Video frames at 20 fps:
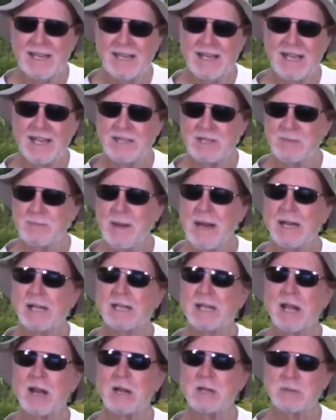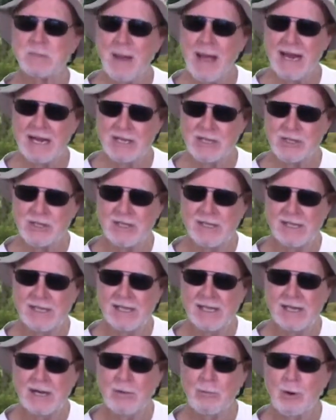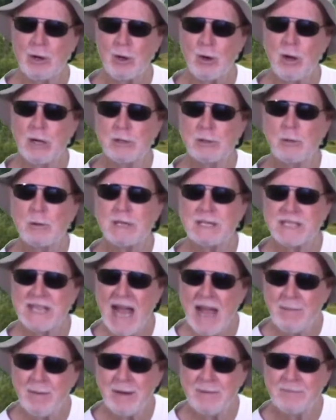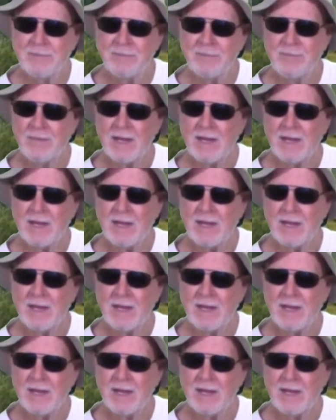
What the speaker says: Speak a little Spanish. We're going to examine